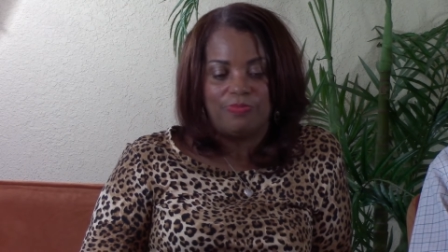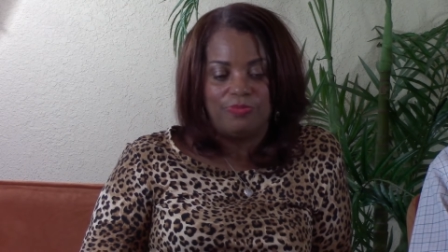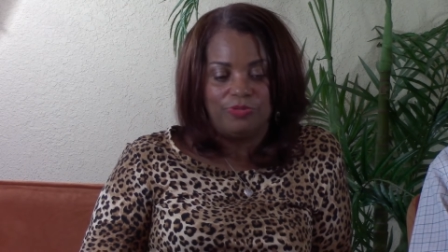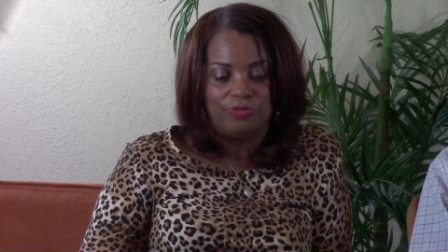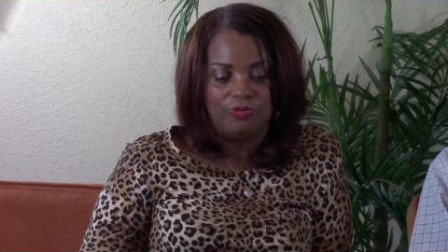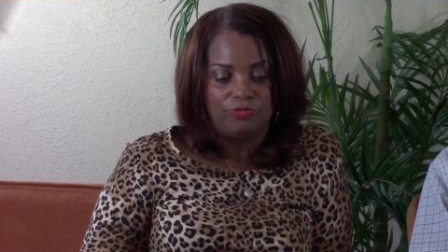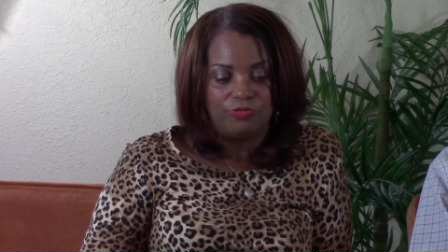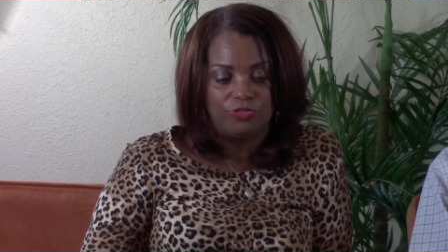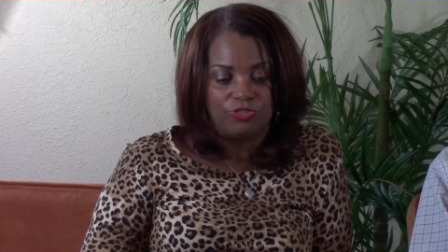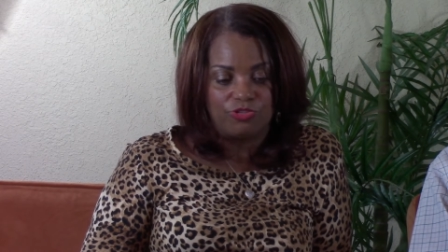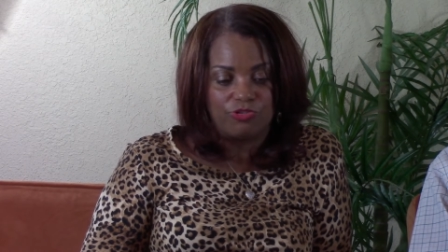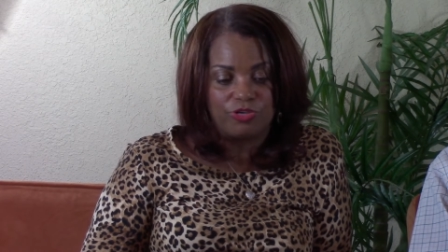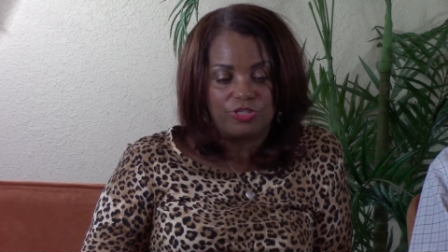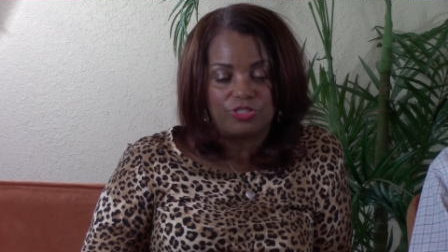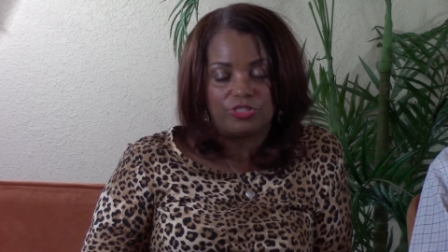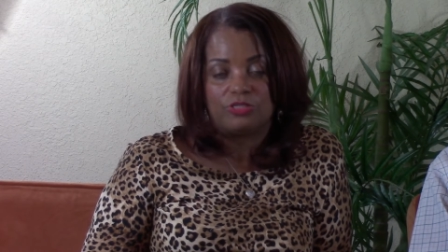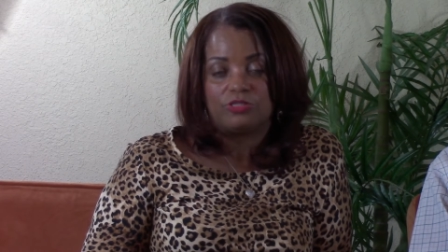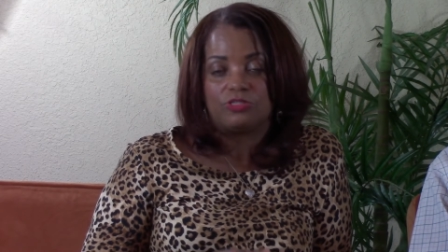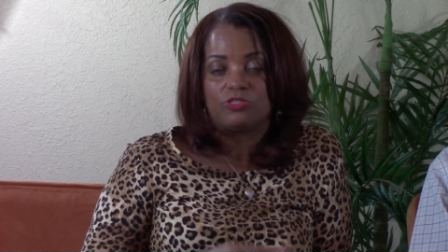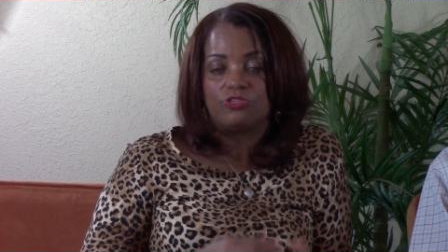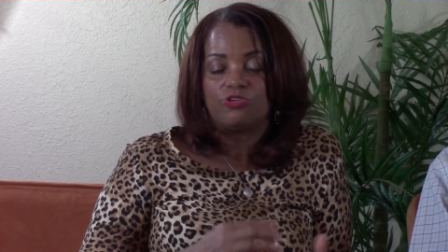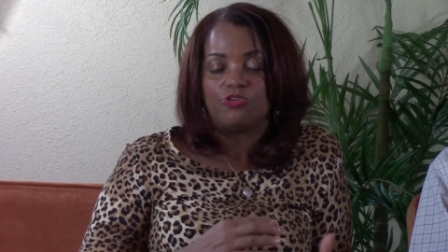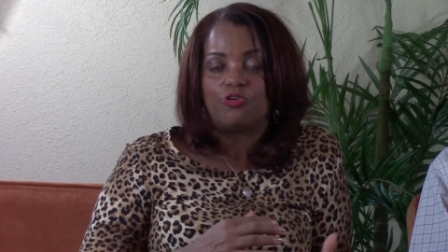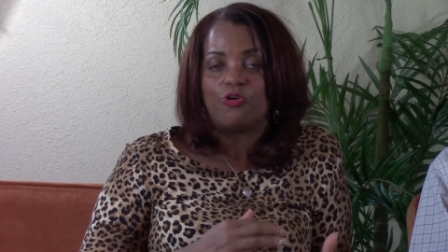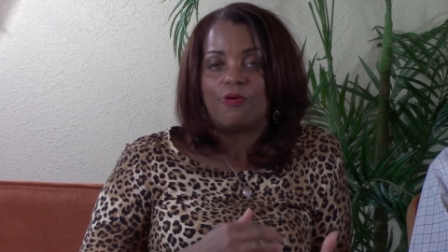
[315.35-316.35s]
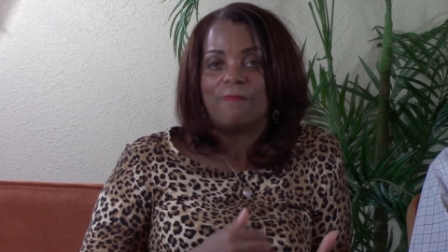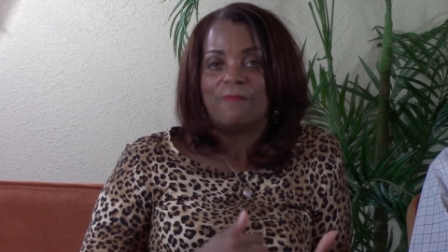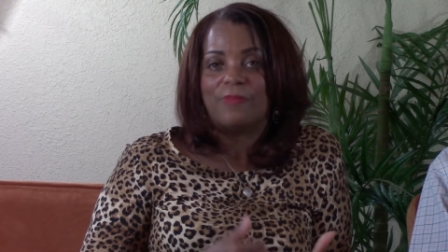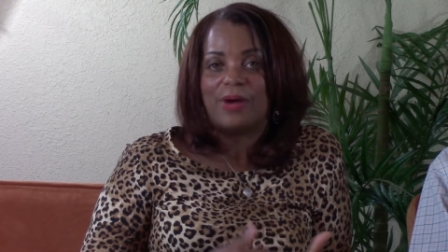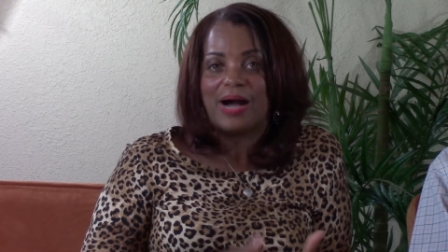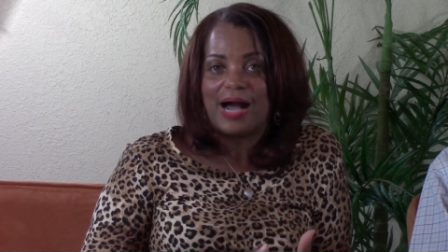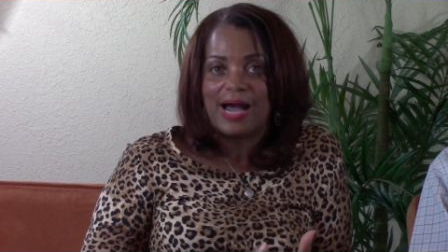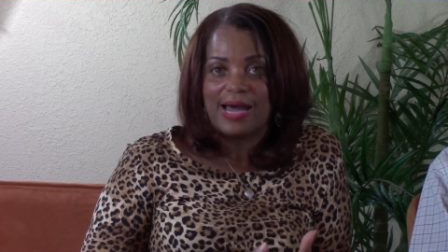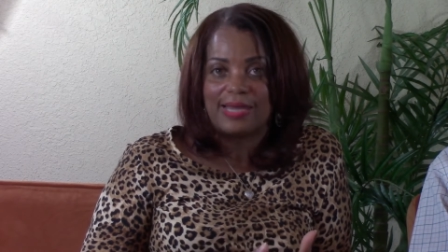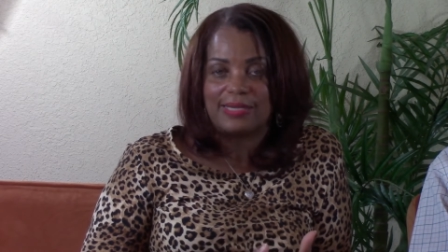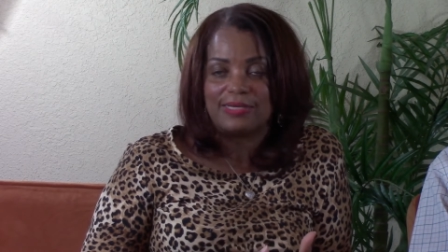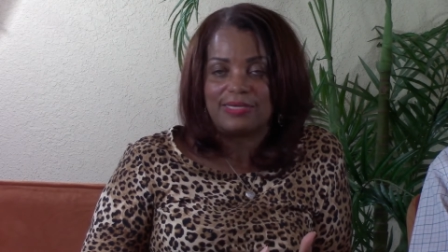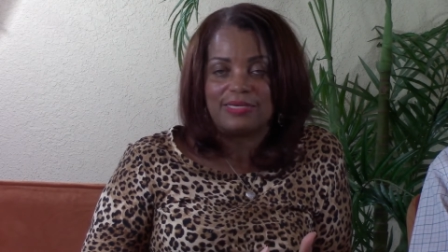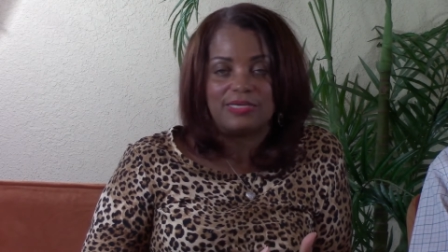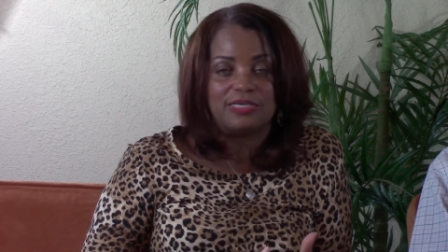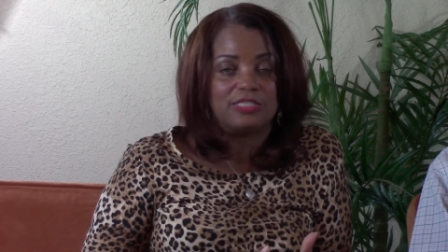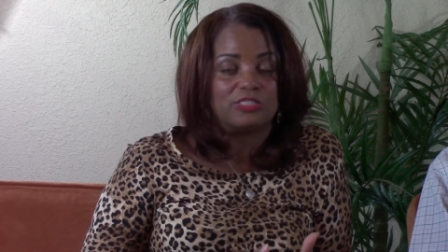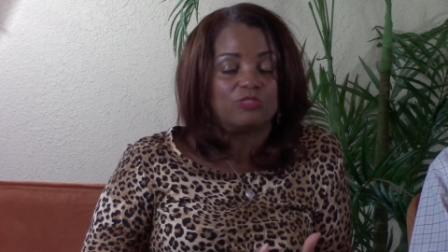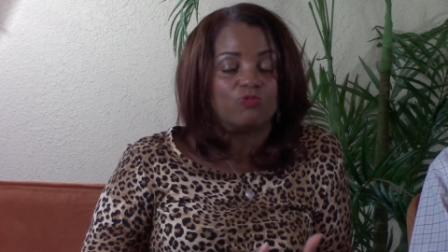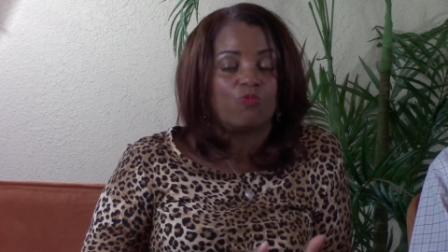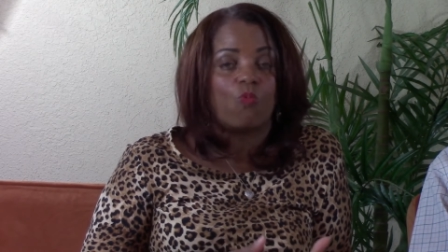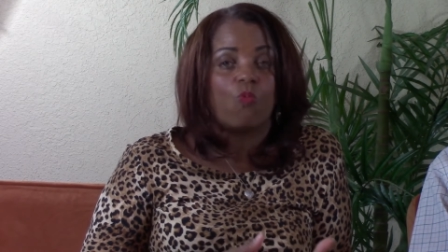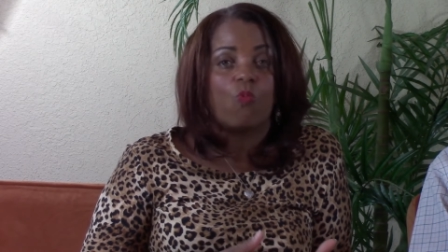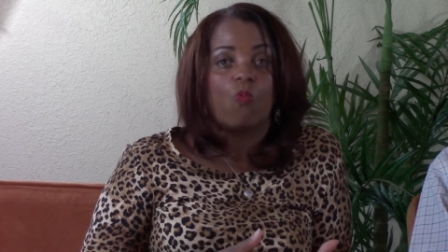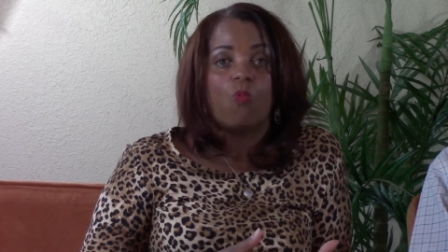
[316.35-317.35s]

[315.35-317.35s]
nutrition to your body is